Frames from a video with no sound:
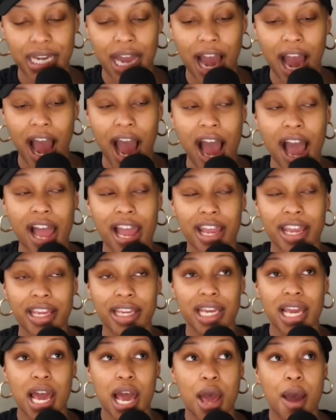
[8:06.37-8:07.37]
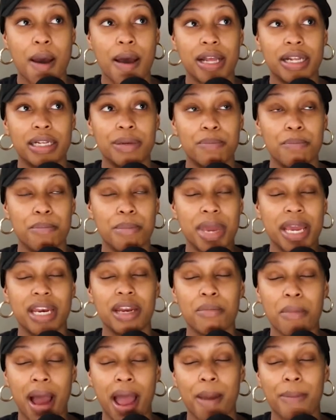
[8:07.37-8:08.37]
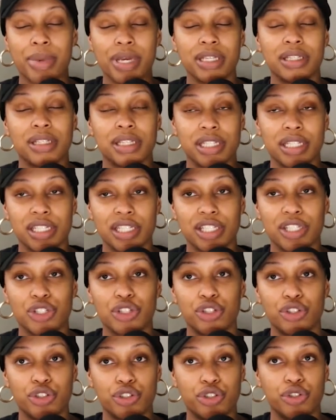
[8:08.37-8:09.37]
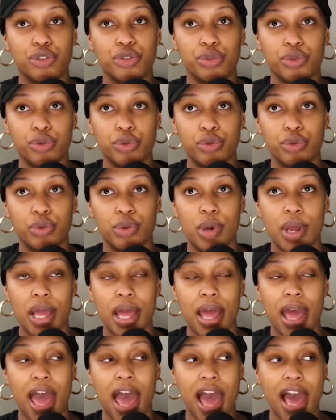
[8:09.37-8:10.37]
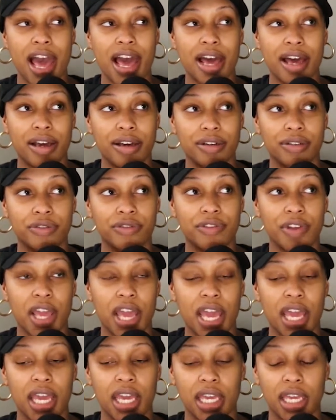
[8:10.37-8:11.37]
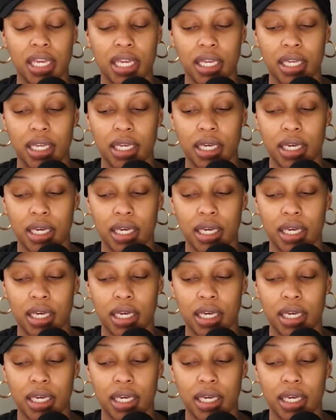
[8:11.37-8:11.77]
I made it my business to have a